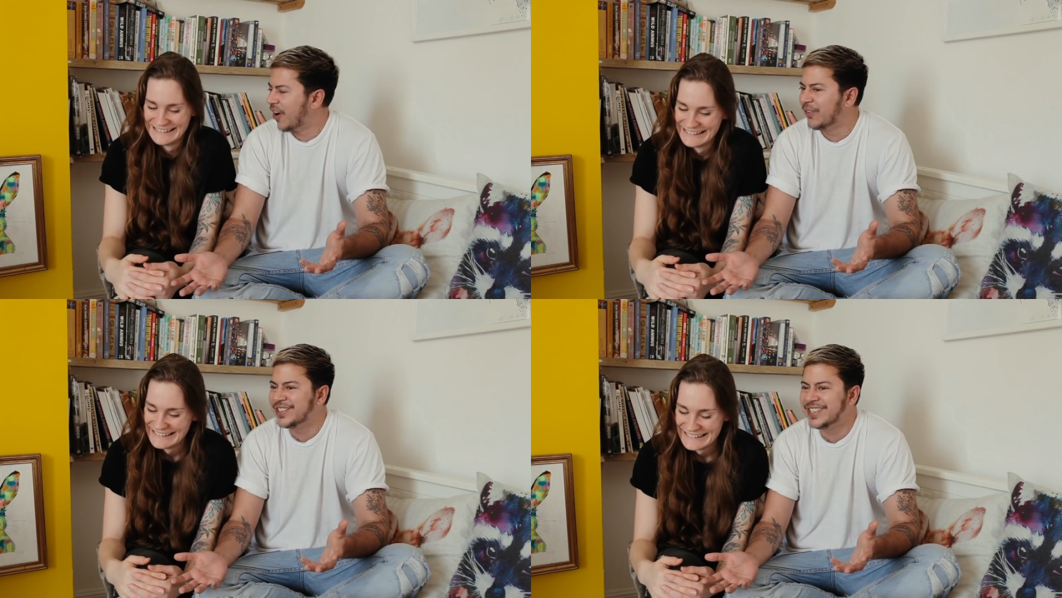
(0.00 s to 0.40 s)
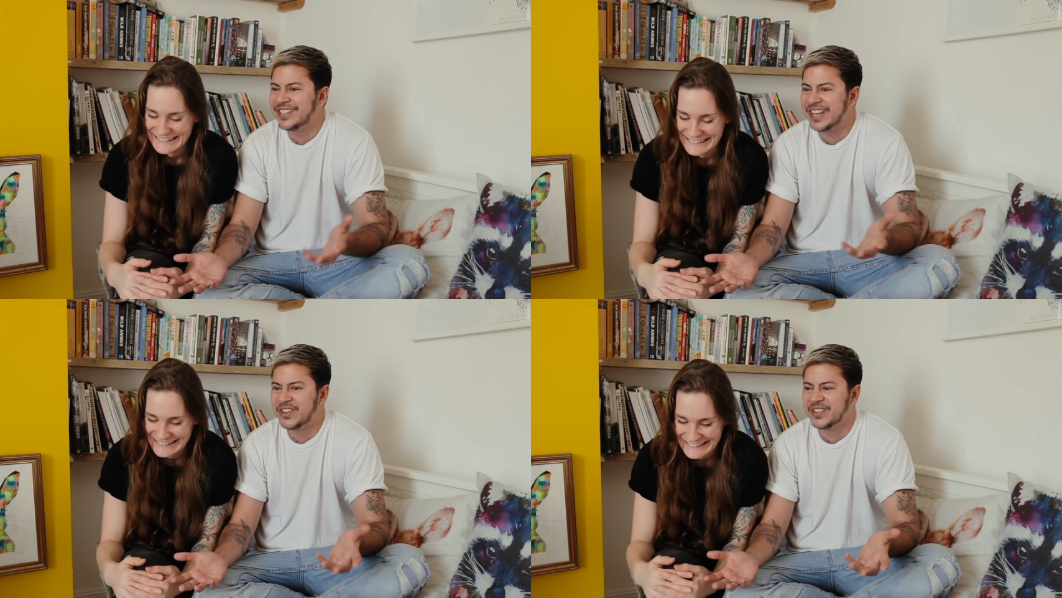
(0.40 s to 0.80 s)
Speaker 1: Obviously,
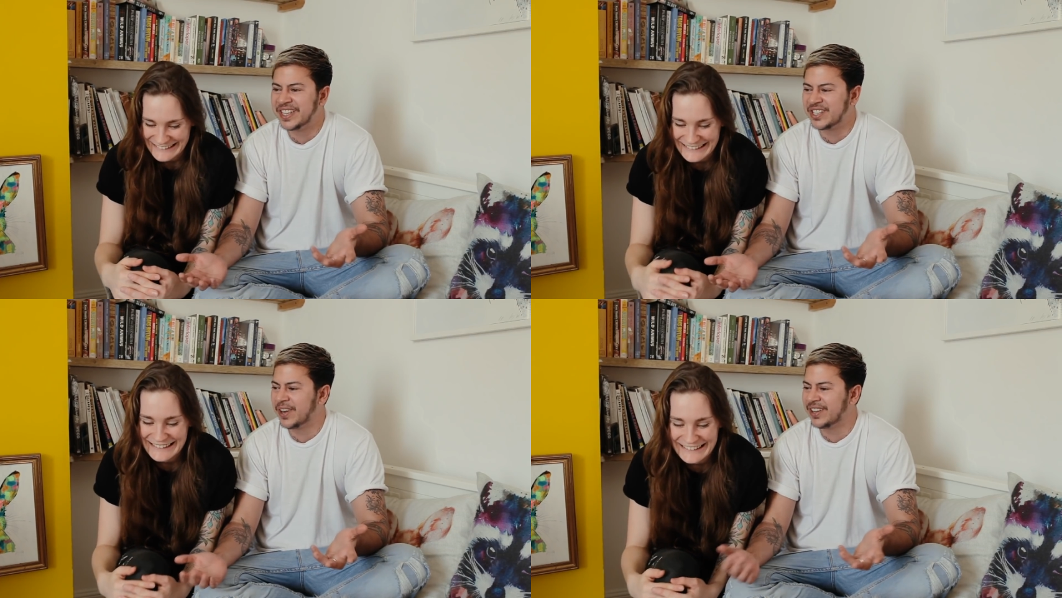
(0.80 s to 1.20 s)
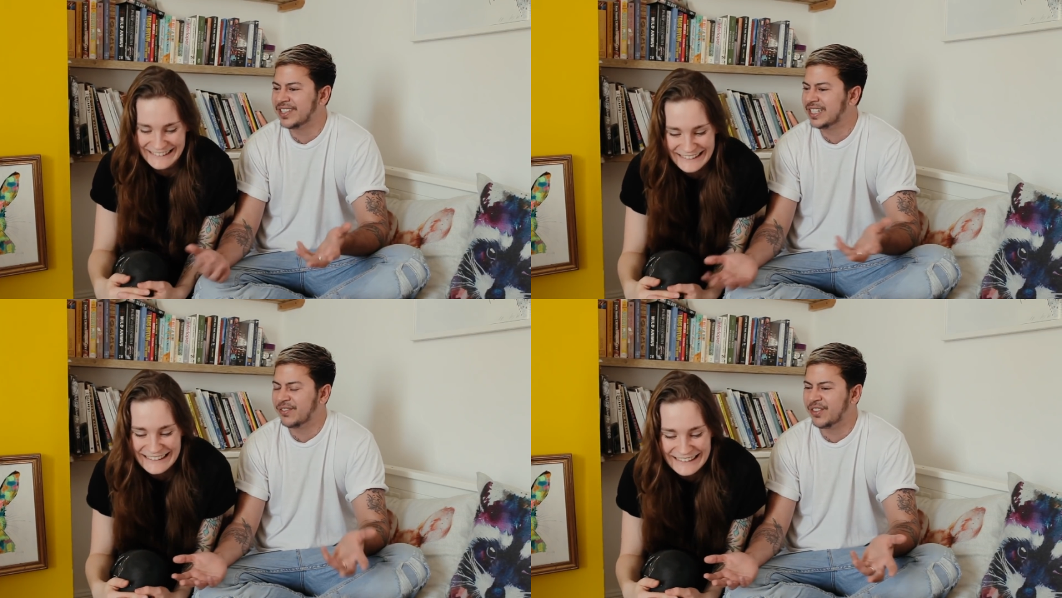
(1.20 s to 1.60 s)
gender and
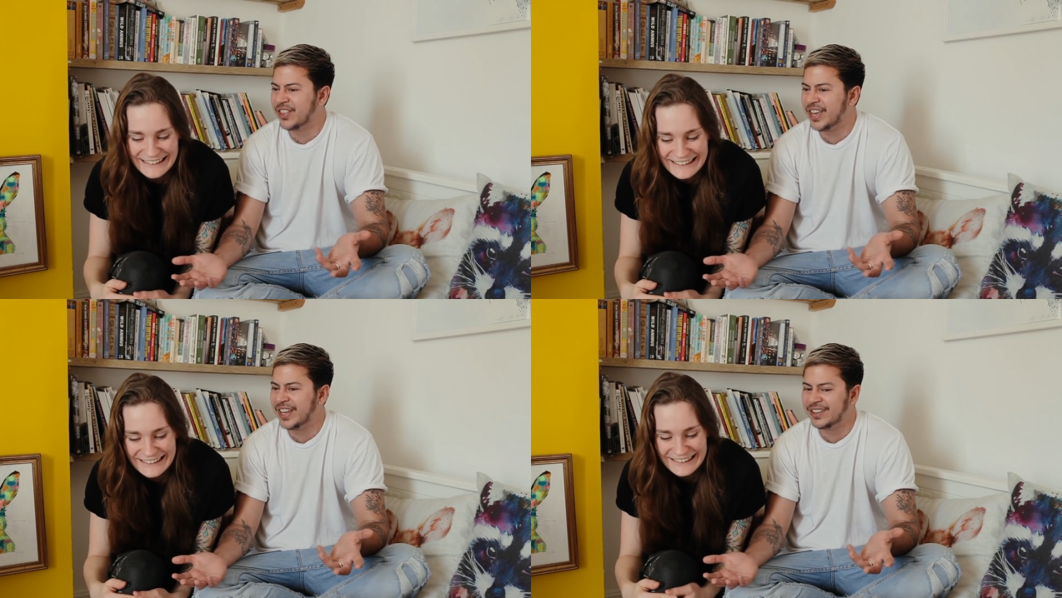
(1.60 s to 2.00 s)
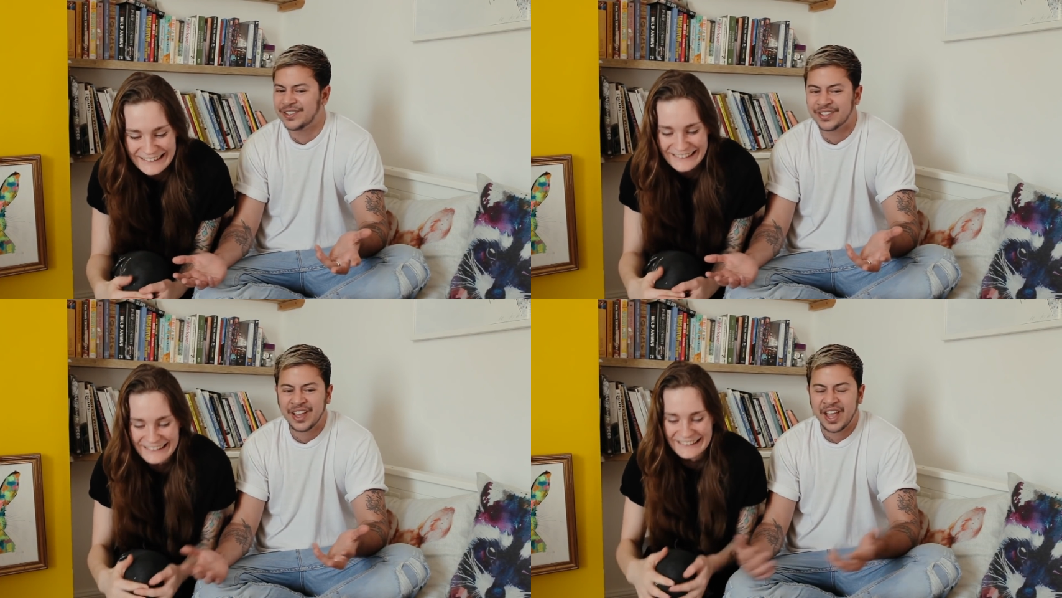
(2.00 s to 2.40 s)
sexuality are different
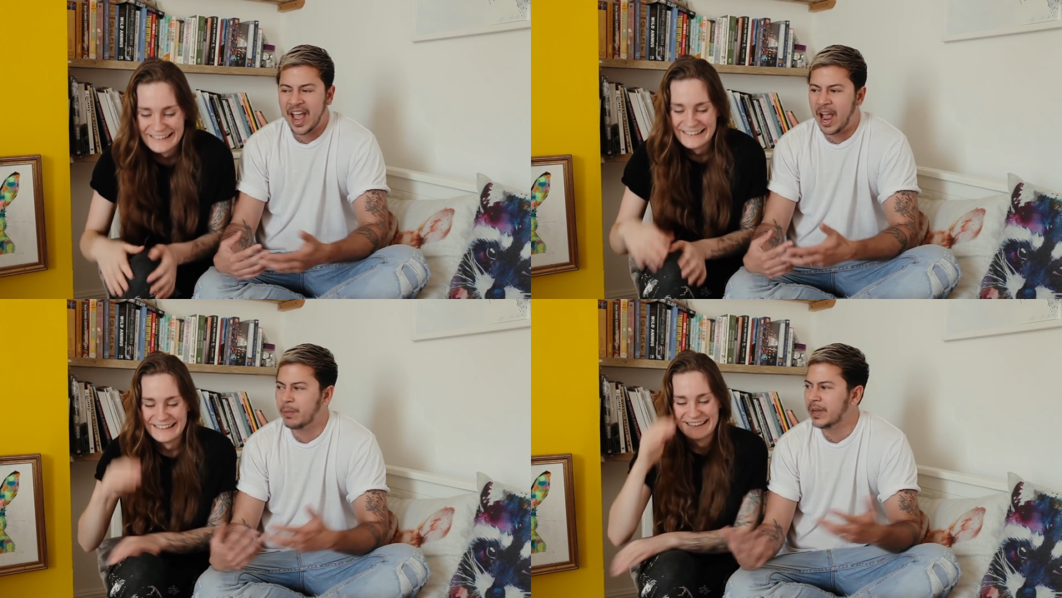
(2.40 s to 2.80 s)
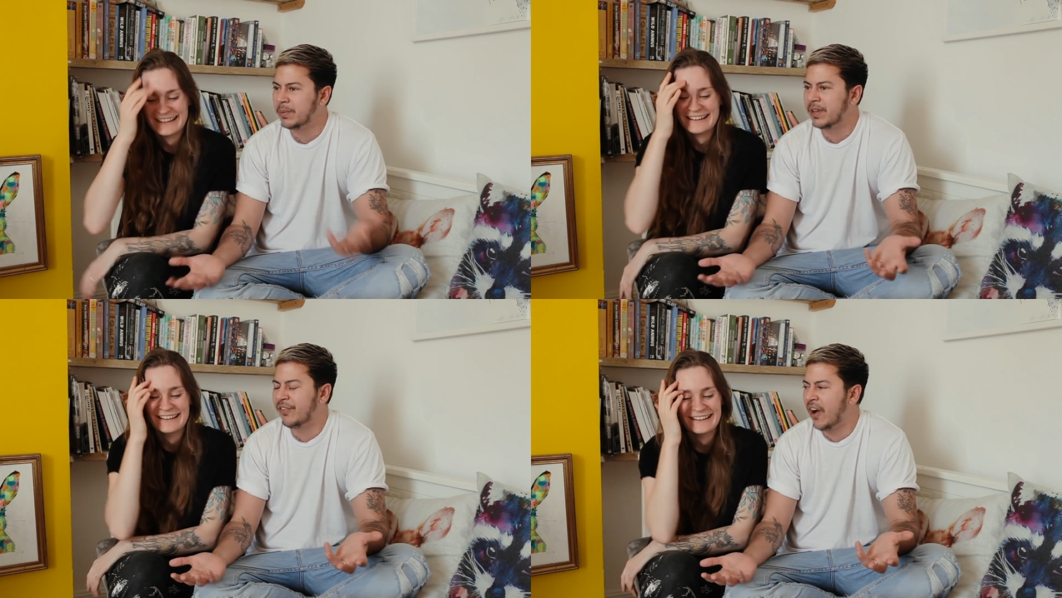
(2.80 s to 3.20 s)
things, and we,
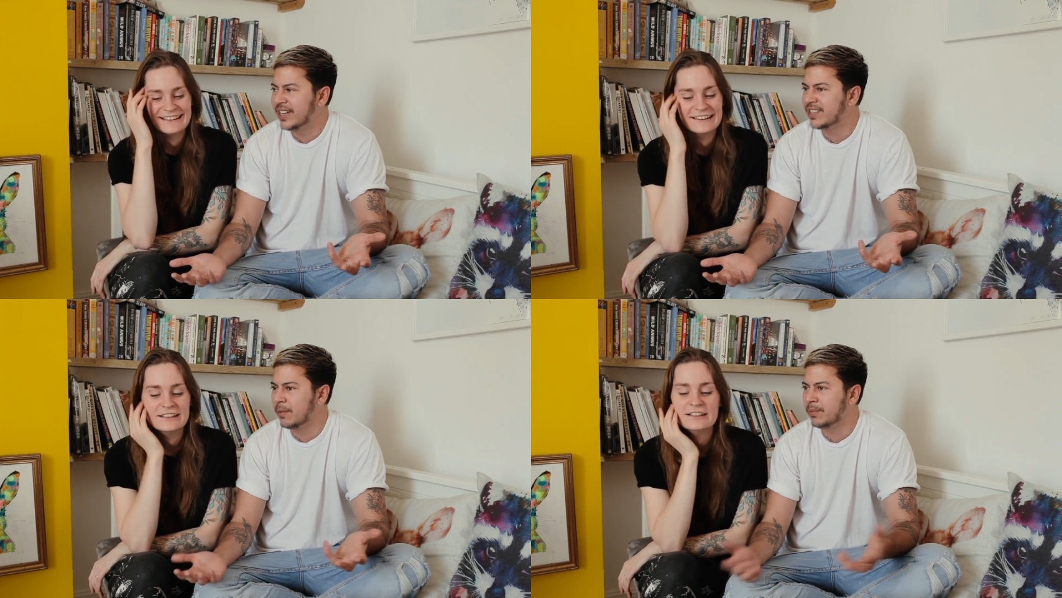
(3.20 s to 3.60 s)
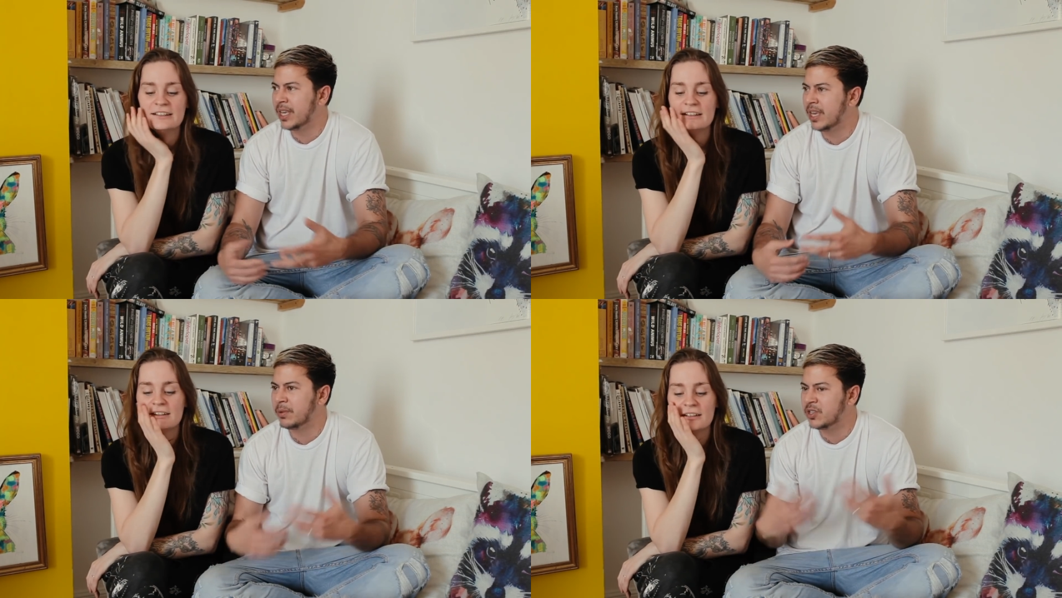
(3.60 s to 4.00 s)
we find
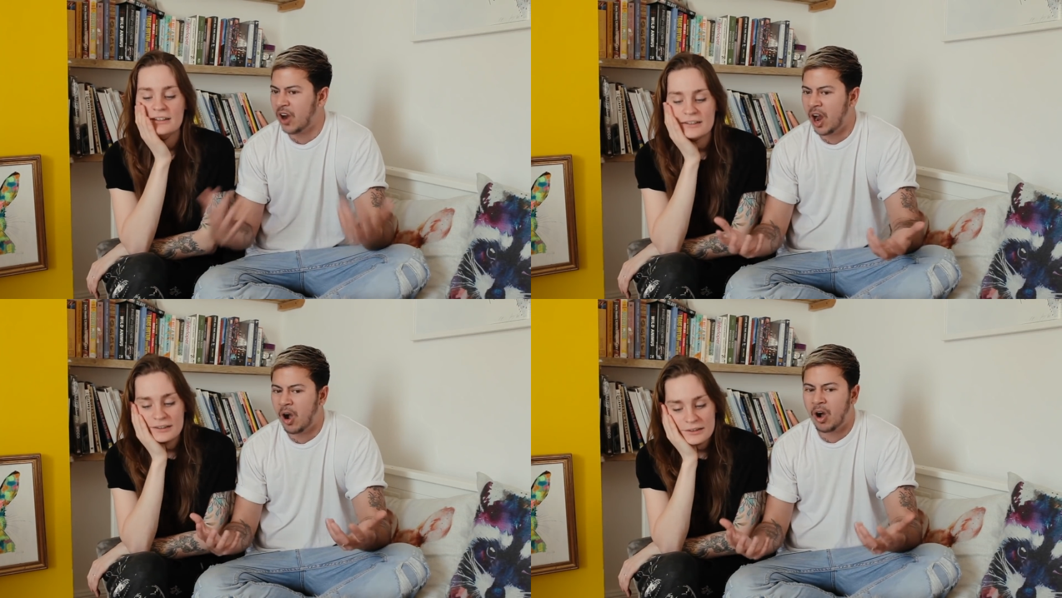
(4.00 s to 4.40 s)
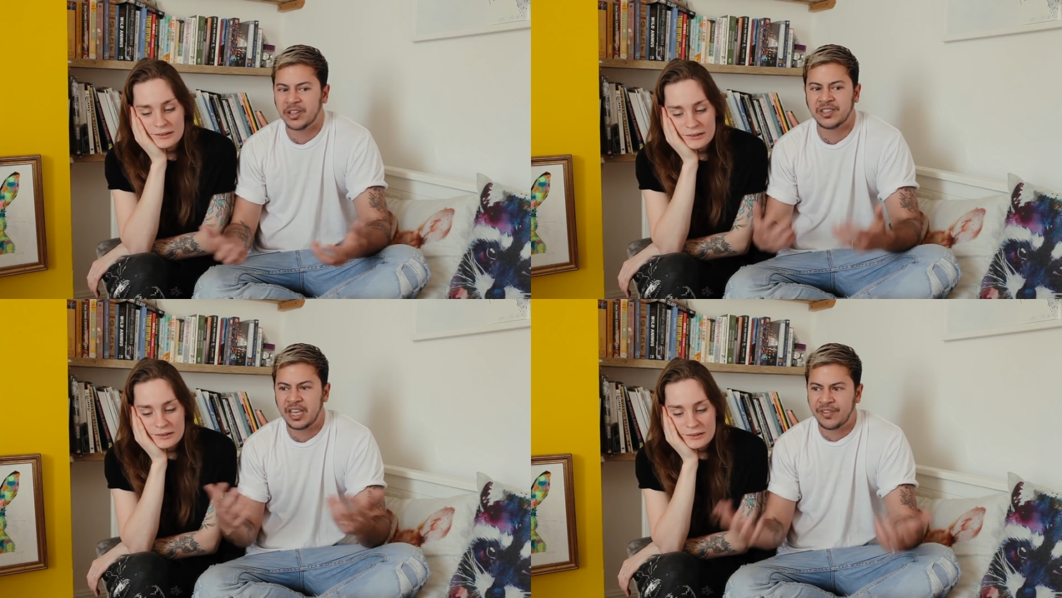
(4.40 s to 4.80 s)
something, we try it
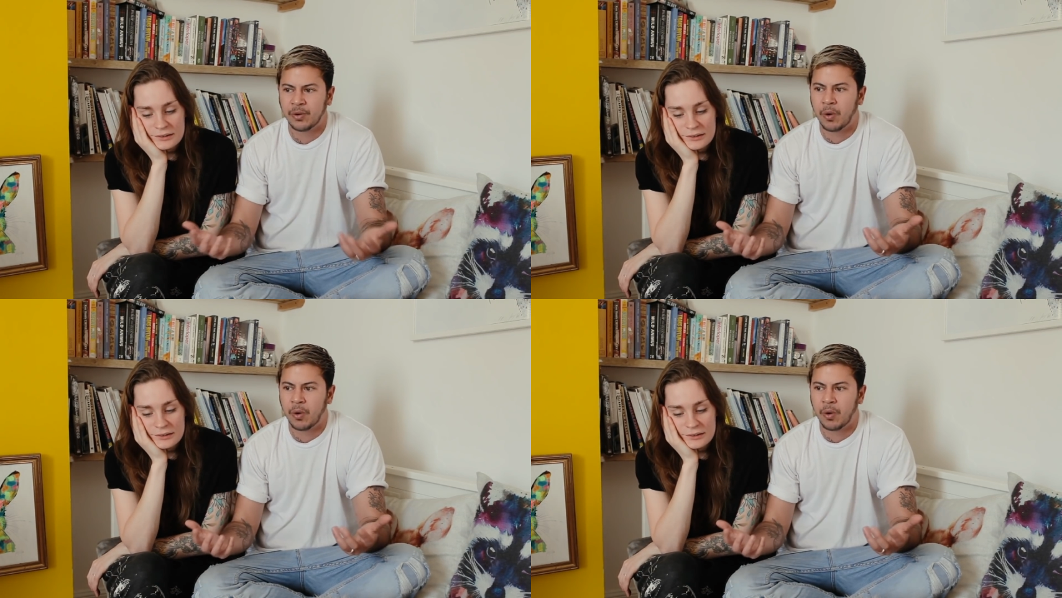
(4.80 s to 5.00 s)
on, see if it